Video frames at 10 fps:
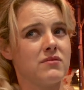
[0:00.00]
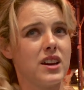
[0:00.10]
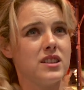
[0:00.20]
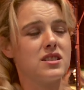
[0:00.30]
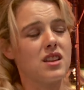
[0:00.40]

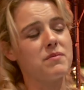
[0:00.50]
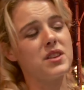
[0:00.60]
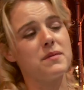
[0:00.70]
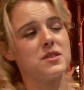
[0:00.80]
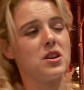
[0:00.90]
And
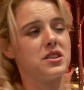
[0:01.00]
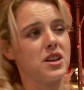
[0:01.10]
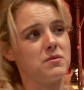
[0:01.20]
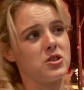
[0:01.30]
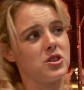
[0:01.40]
sometimes the hard
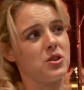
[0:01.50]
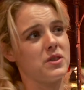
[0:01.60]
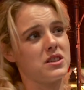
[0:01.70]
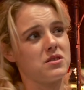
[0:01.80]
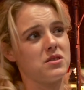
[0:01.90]
times you're
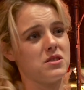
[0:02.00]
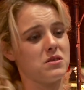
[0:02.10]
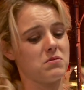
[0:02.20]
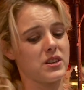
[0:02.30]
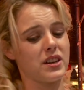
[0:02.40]
going through, you
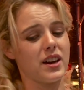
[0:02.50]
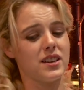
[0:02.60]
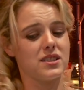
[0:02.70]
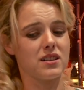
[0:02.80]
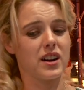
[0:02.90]
don't
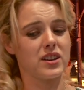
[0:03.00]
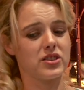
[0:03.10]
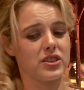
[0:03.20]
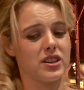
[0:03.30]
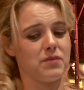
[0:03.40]
realize are
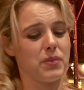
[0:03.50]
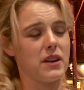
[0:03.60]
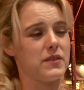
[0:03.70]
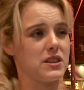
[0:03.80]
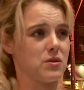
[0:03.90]
actually
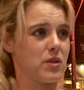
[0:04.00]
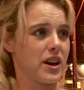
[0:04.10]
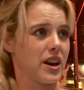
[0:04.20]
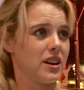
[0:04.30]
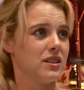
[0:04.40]
paving the
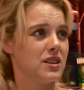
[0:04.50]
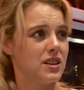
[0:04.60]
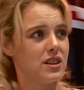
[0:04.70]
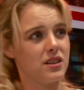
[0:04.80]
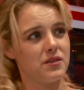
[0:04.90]
way
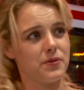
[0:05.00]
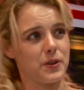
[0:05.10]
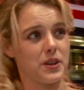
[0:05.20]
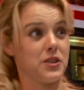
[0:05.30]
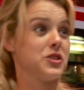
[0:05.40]

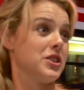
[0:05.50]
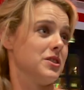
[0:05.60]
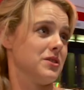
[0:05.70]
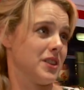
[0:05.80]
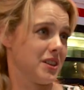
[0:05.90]
for your
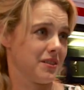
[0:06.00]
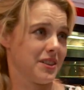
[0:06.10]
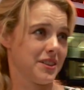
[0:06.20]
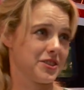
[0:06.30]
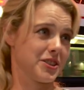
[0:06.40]
children or
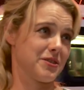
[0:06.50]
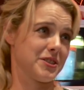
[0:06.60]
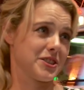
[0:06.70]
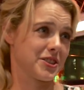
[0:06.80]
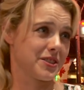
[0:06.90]
your
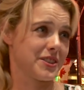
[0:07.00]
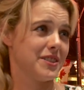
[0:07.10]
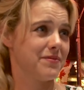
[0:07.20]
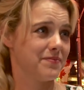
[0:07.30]
children's children.